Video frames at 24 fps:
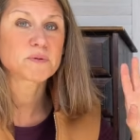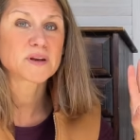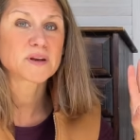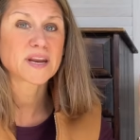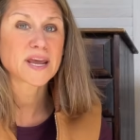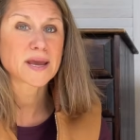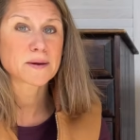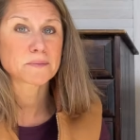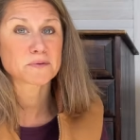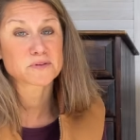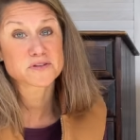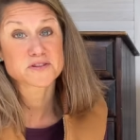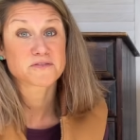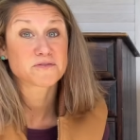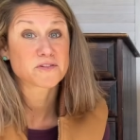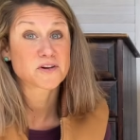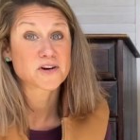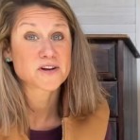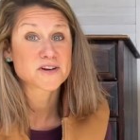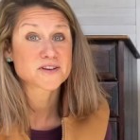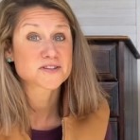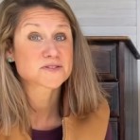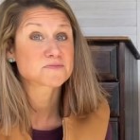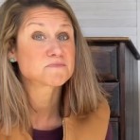been able to
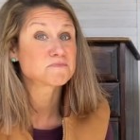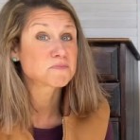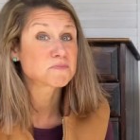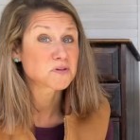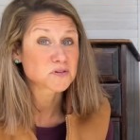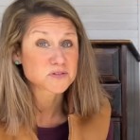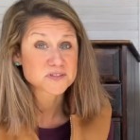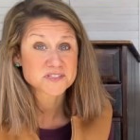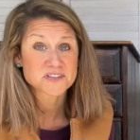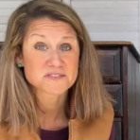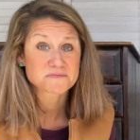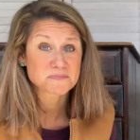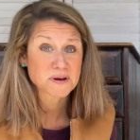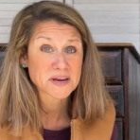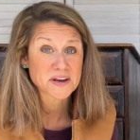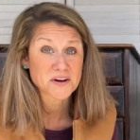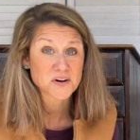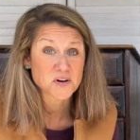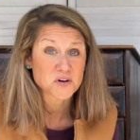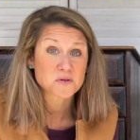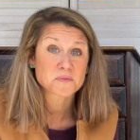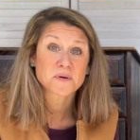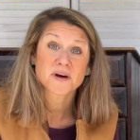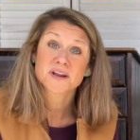furnish most of my
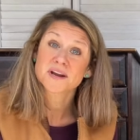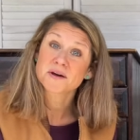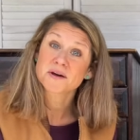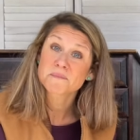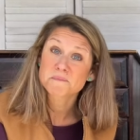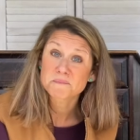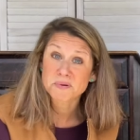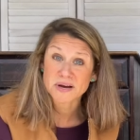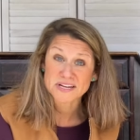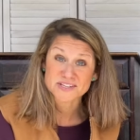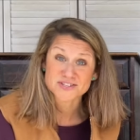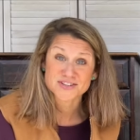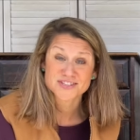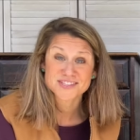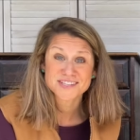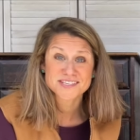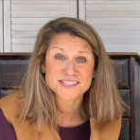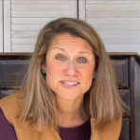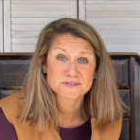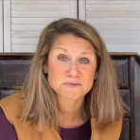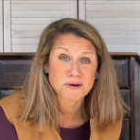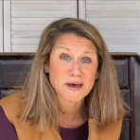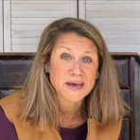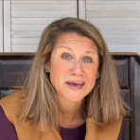home on a budget
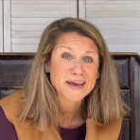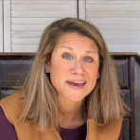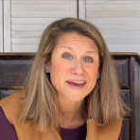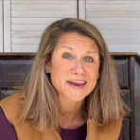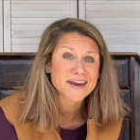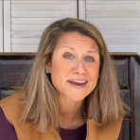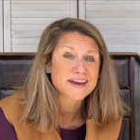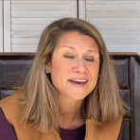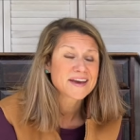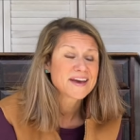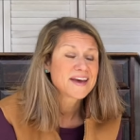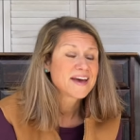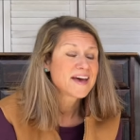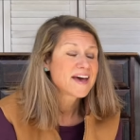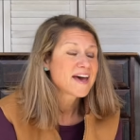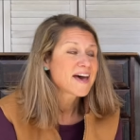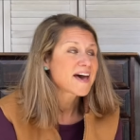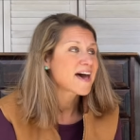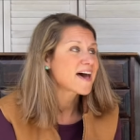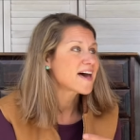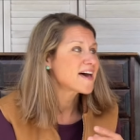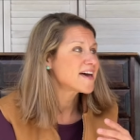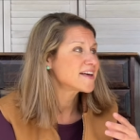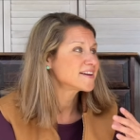this way.
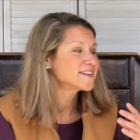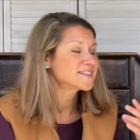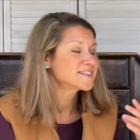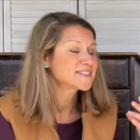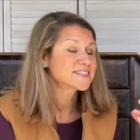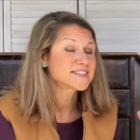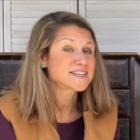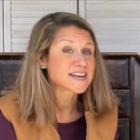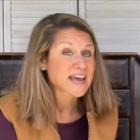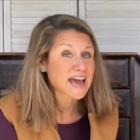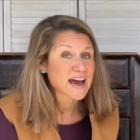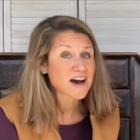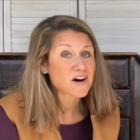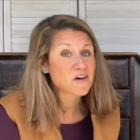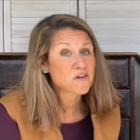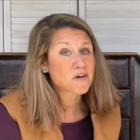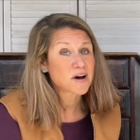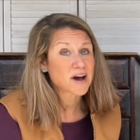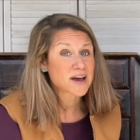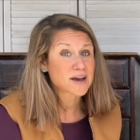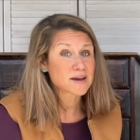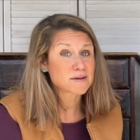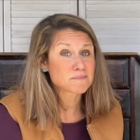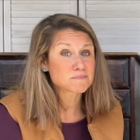And now
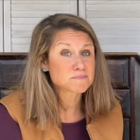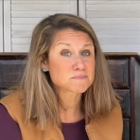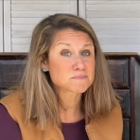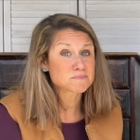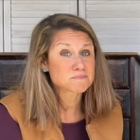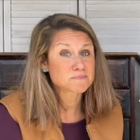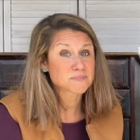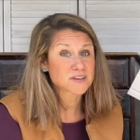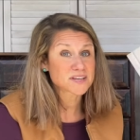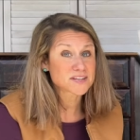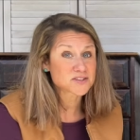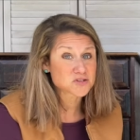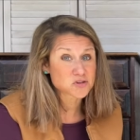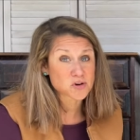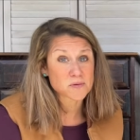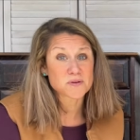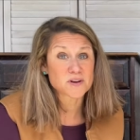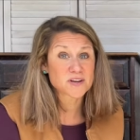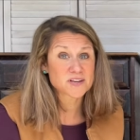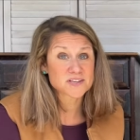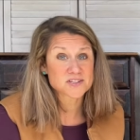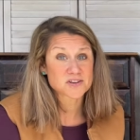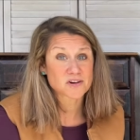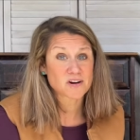I'm
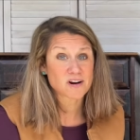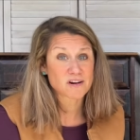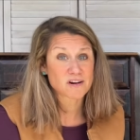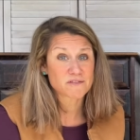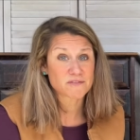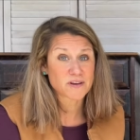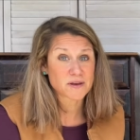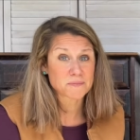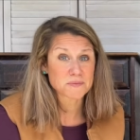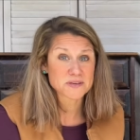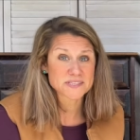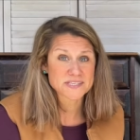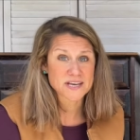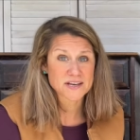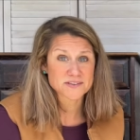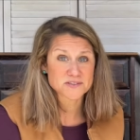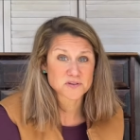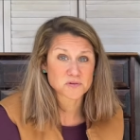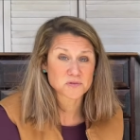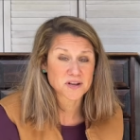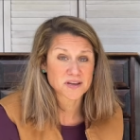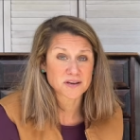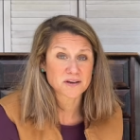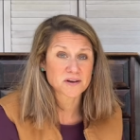contributing to our family's
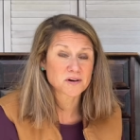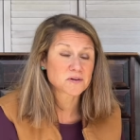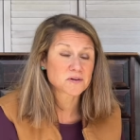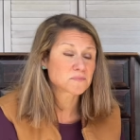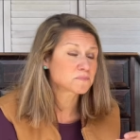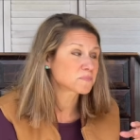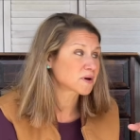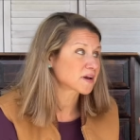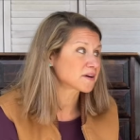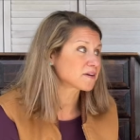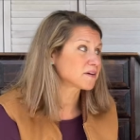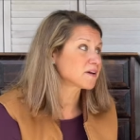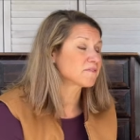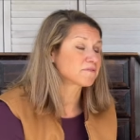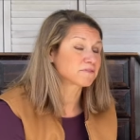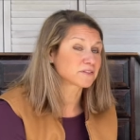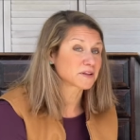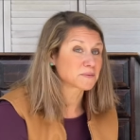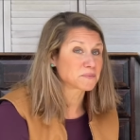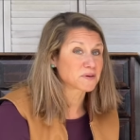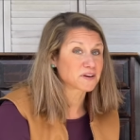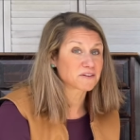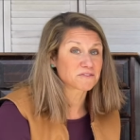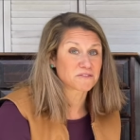household income by
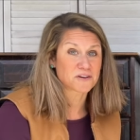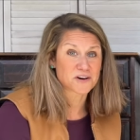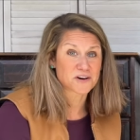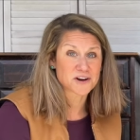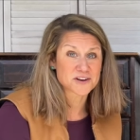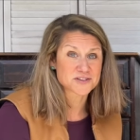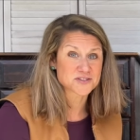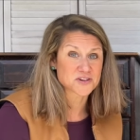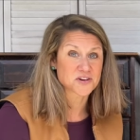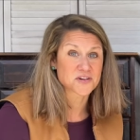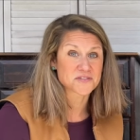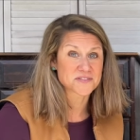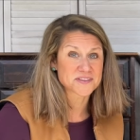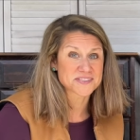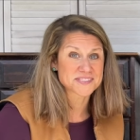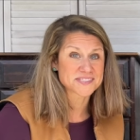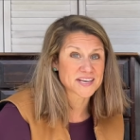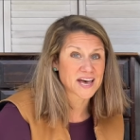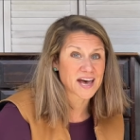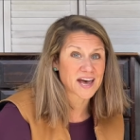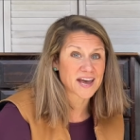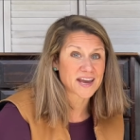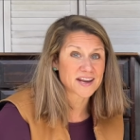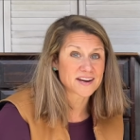flipping furniture on the
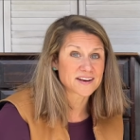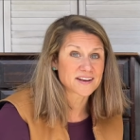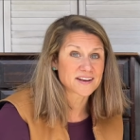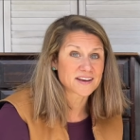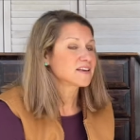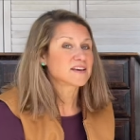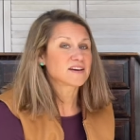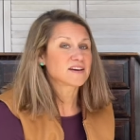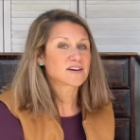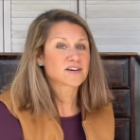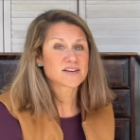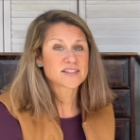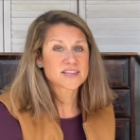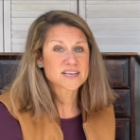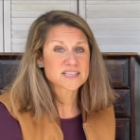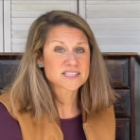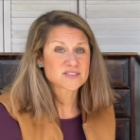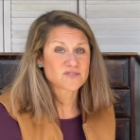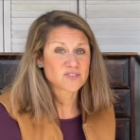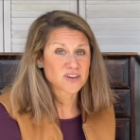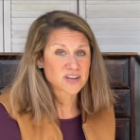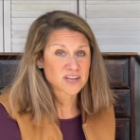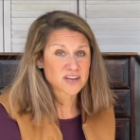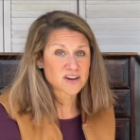side. Here in
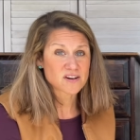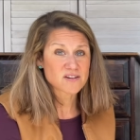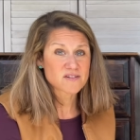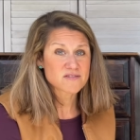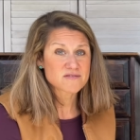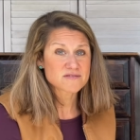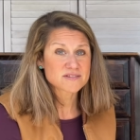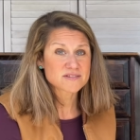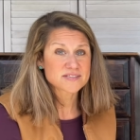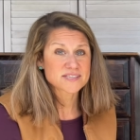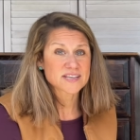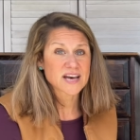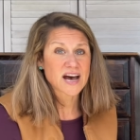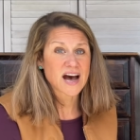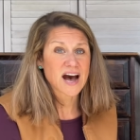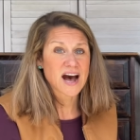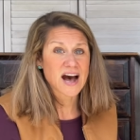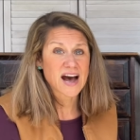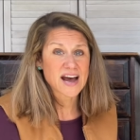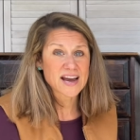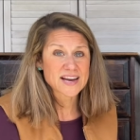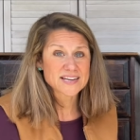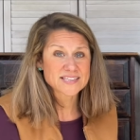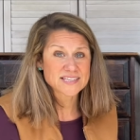these videos,
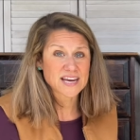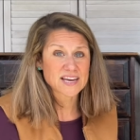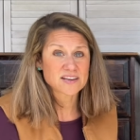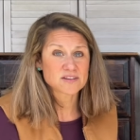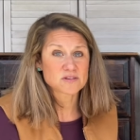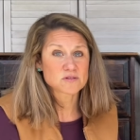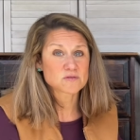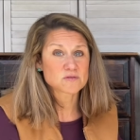I take